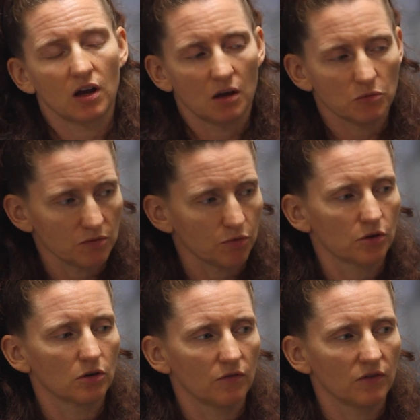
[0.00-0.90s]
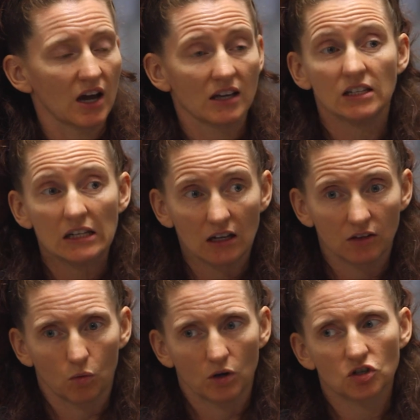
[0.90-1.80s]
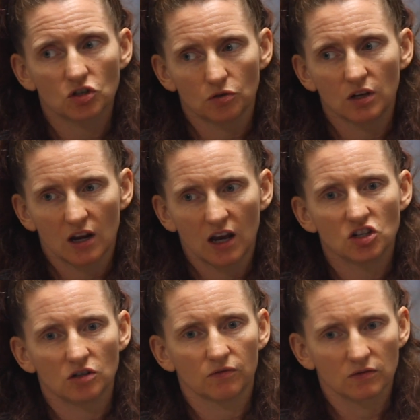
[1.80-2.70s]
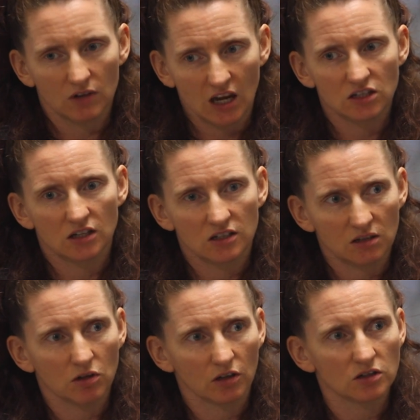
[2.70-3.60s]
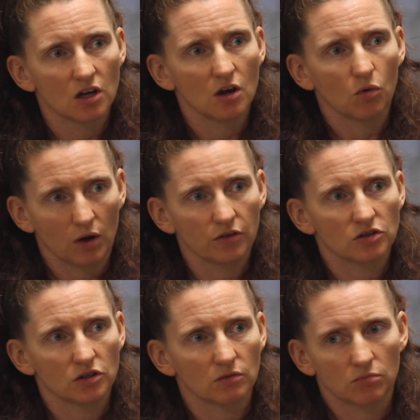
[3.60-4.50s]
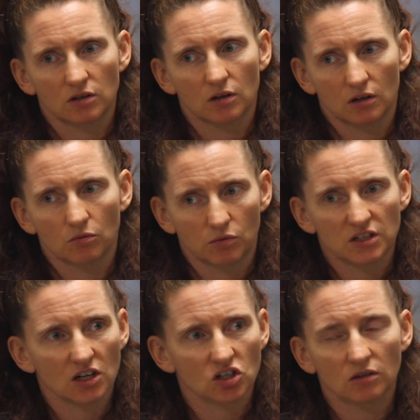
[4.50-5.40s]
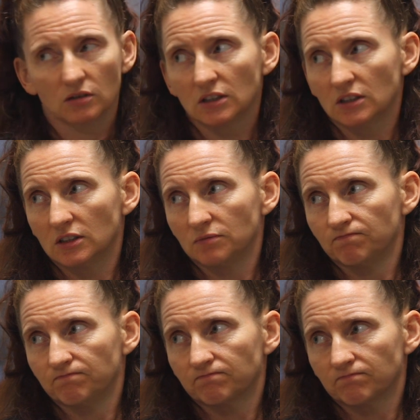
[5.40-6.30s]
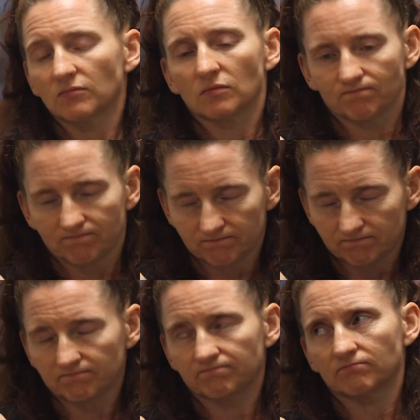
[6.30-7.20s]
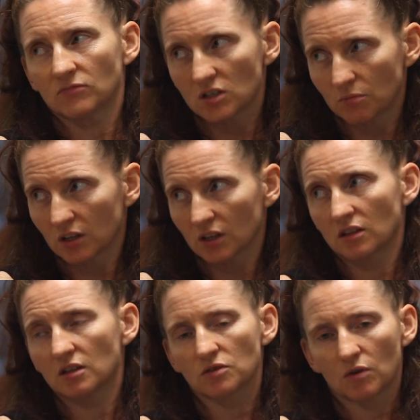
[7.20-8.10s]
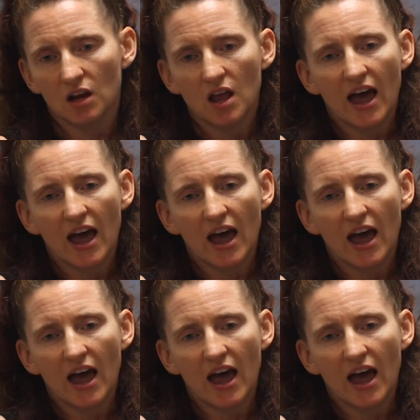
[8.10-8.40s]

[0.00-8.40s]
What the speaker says: I am a supporter of the idea that one should engage in Keynesian stimulus when there's a recession. Do you mean like a New Deal or something equivalent? Yeah. Something like this, right?